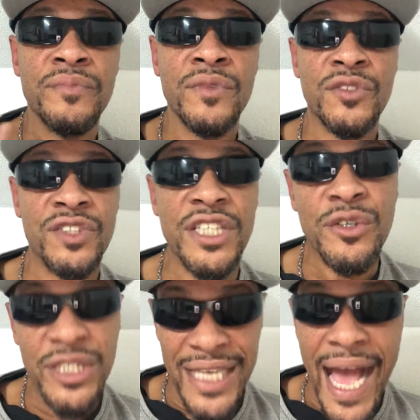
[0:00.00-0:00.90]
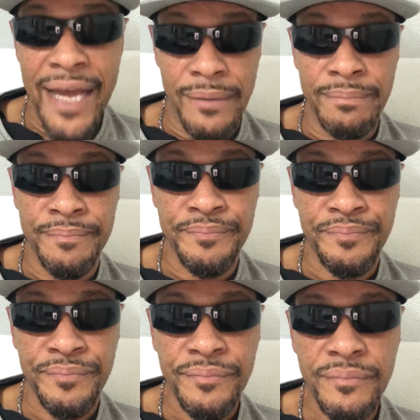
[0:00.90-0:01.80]
still he got
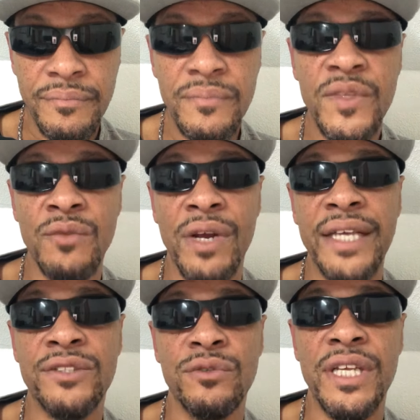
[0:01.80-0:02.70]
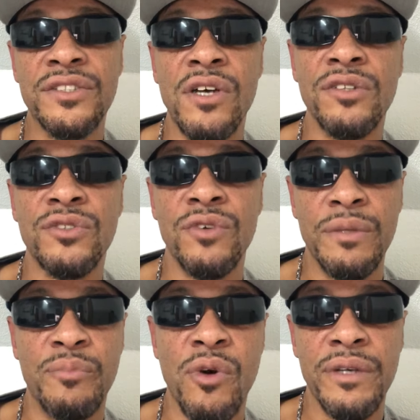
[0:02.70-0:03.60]
them, right? So that's also
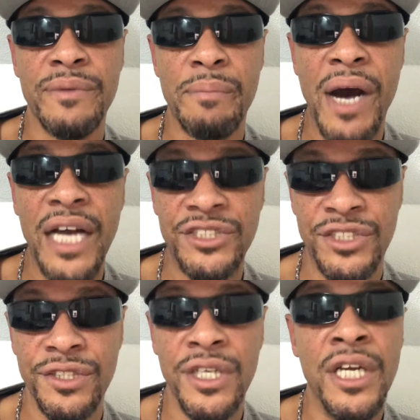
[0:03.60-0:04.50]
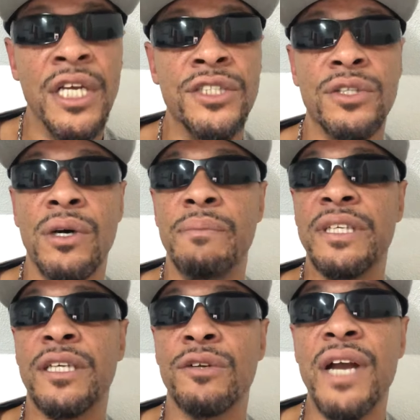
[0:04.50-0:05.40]
important, the posture. So, I
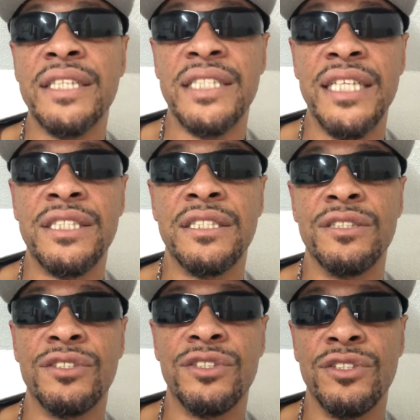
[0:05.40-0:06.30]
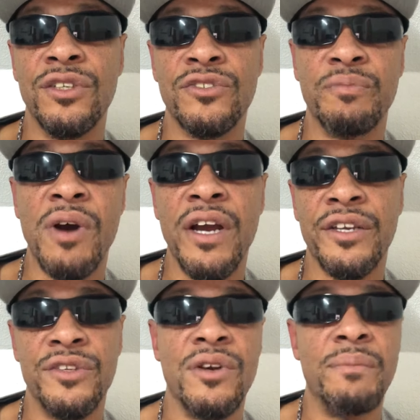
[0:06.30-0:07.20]
mean, congratulations to Joseph
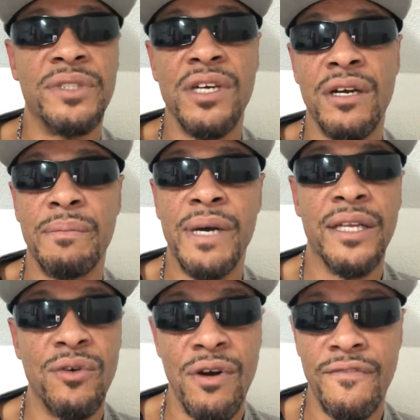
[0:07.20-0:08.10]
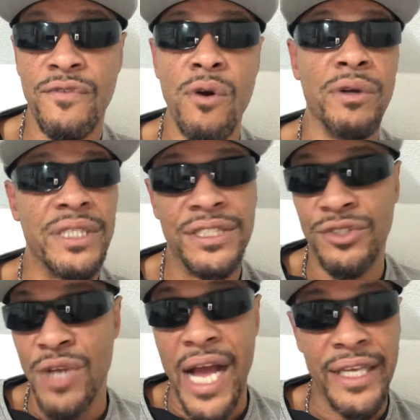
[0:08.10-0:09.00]
Parker. You know, I'm going to talk about it going forward because,
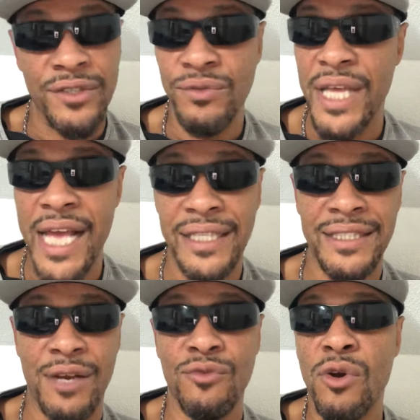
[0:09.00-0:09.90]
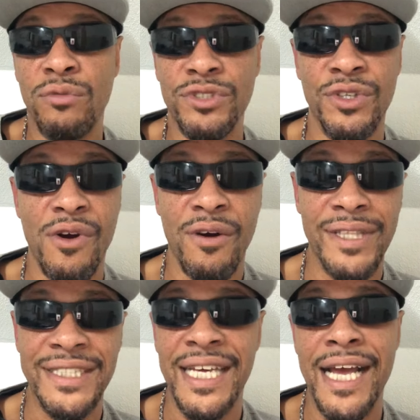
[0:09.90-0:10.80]
you know, I can do that because I roll with Joe all the
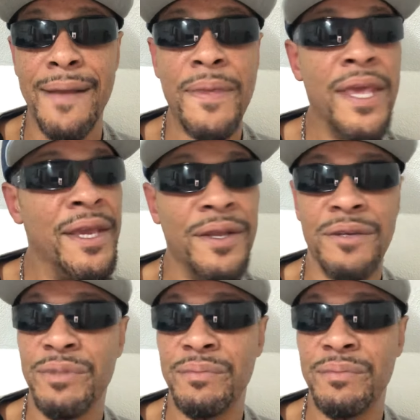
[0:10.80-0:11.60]
time. You know,